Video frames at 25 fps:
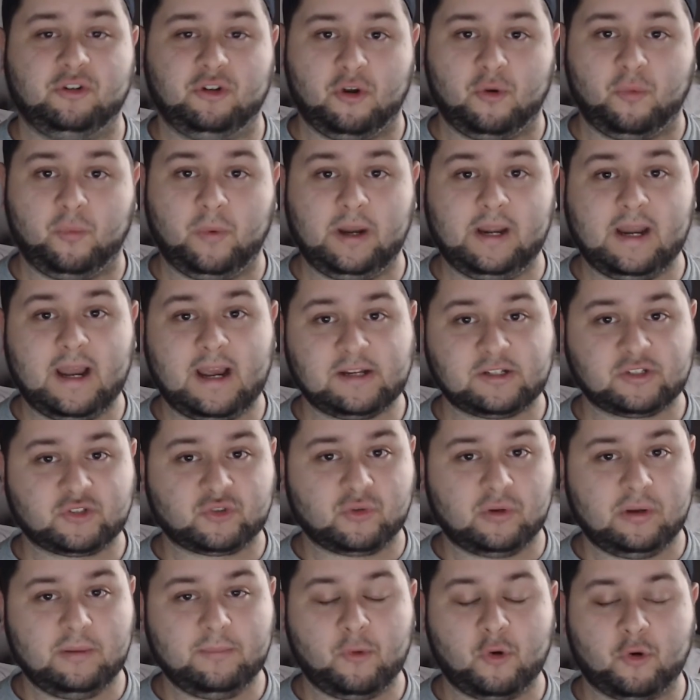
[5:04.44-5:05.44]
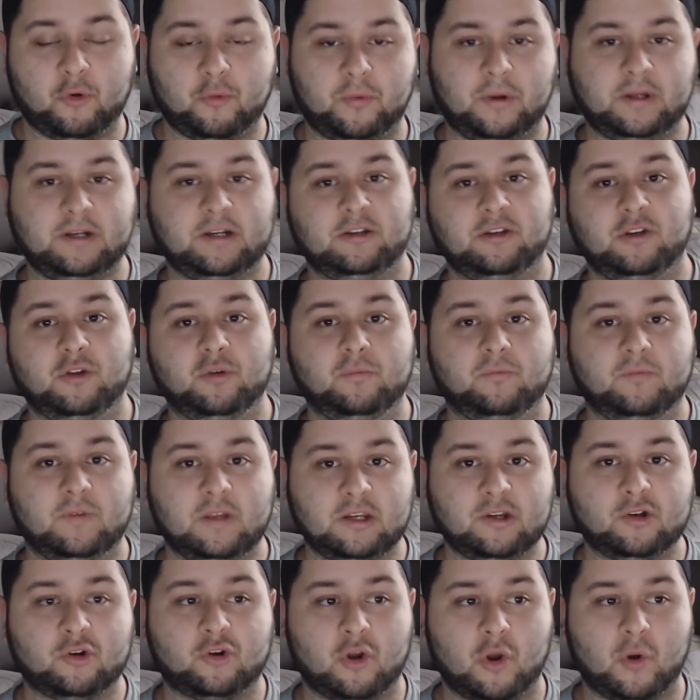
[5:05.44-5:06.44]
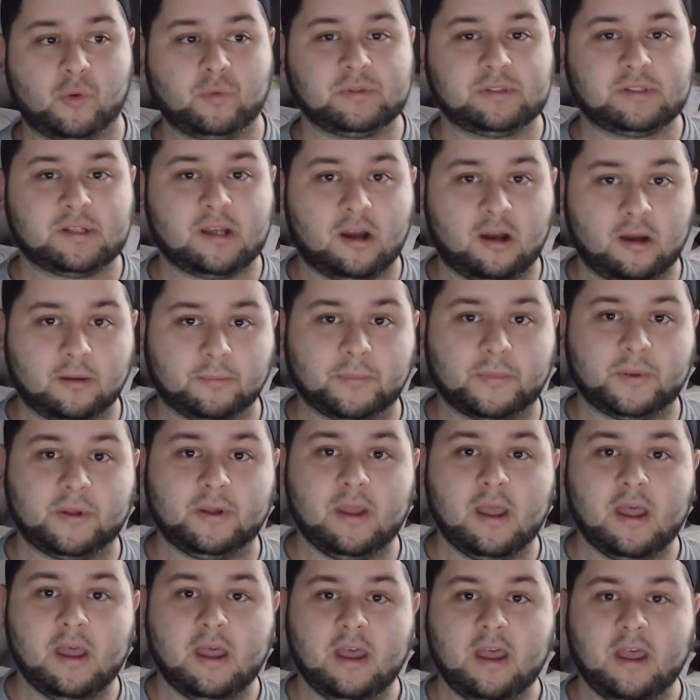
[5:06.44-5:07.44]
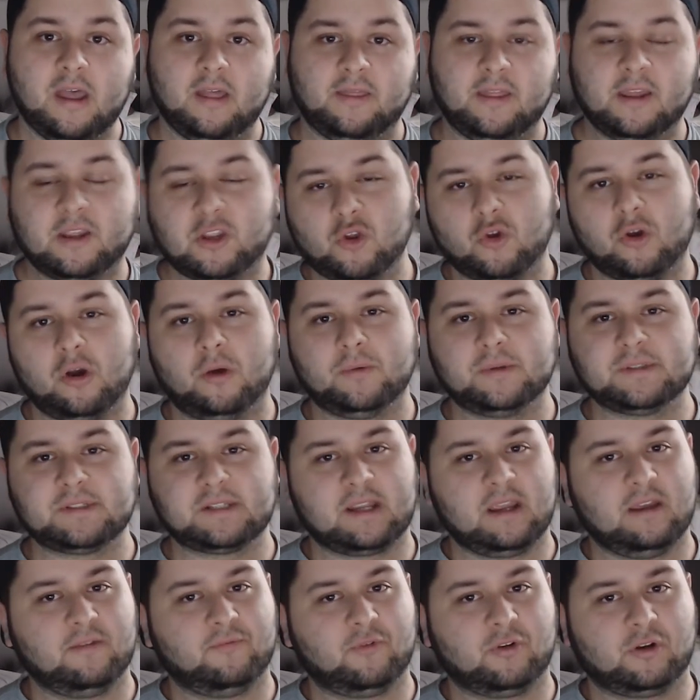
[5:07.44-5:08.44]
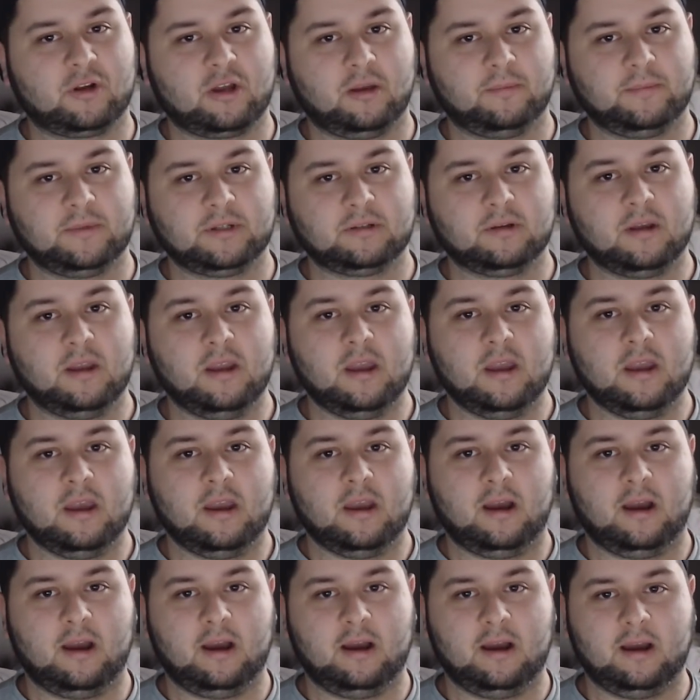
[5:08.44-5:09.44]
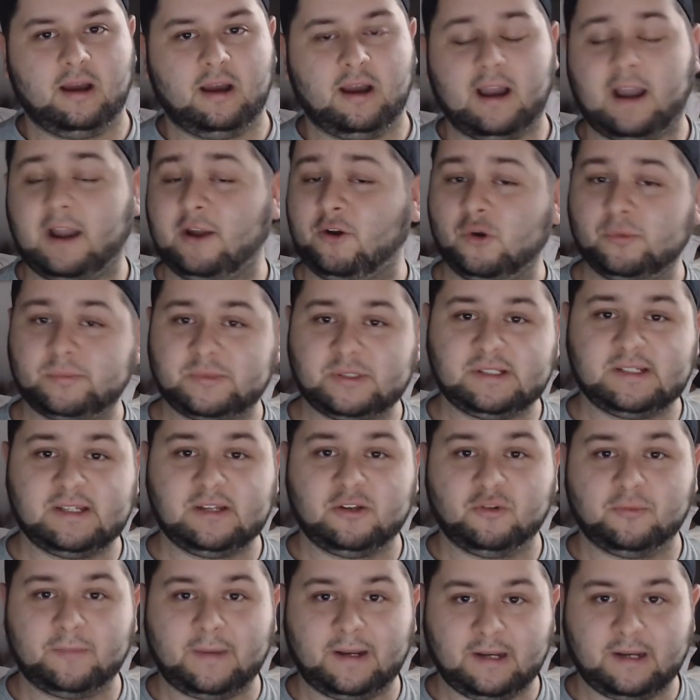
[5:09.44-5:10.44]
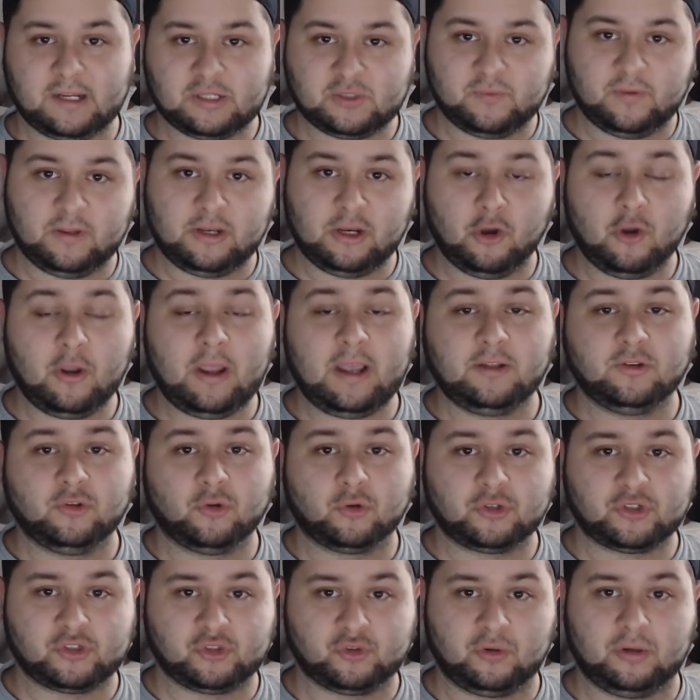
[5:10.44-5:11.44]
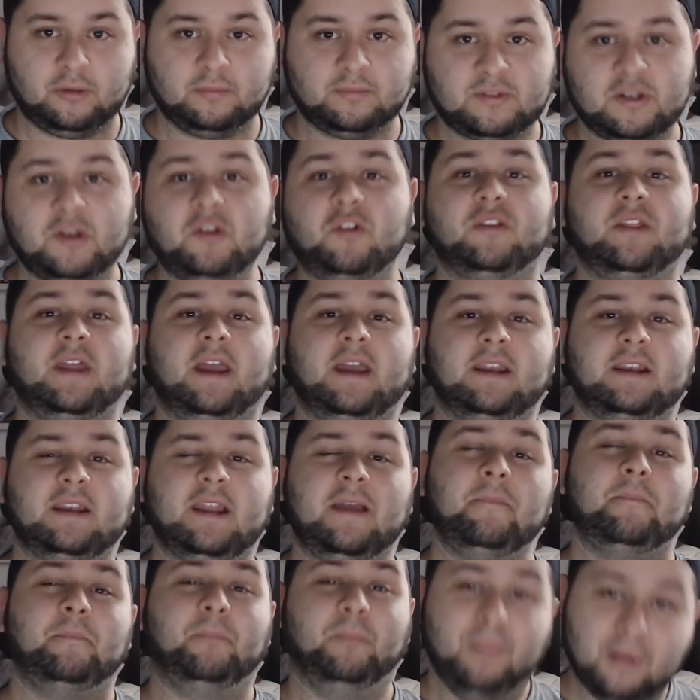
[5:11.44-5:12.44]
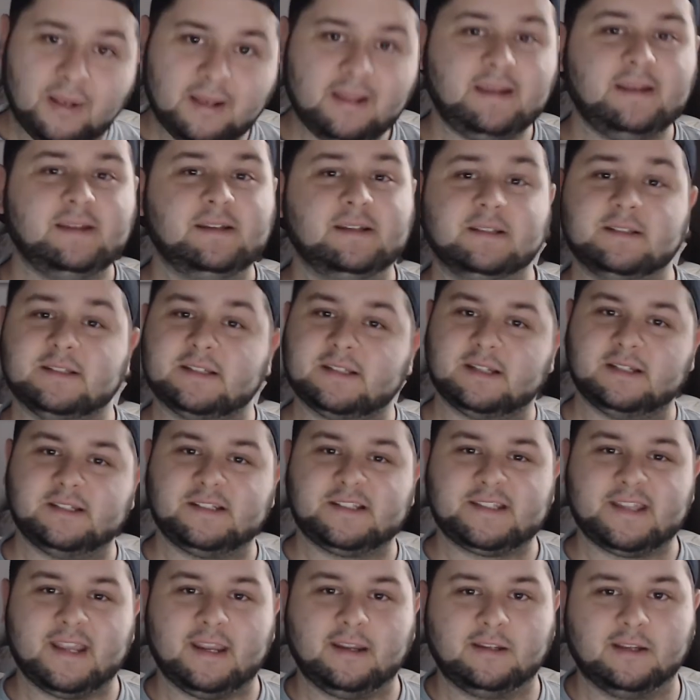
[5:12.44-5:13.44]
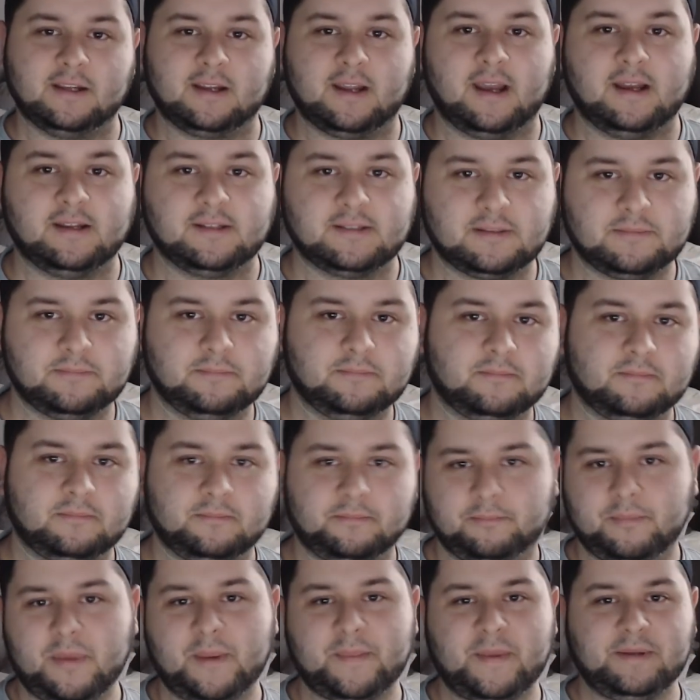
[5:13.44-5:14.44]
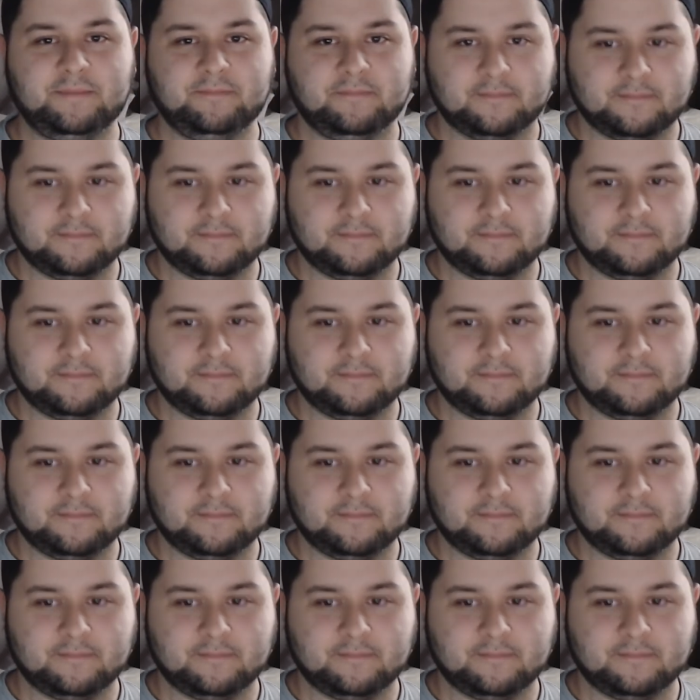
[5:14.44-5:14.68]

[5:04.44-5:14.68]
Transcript: know when I stream or when a new video goes up. Thank you all once again for coming. Uh, I hope to see you in my next video and or stream. Till then, please stay kick-ass. Bye-bye.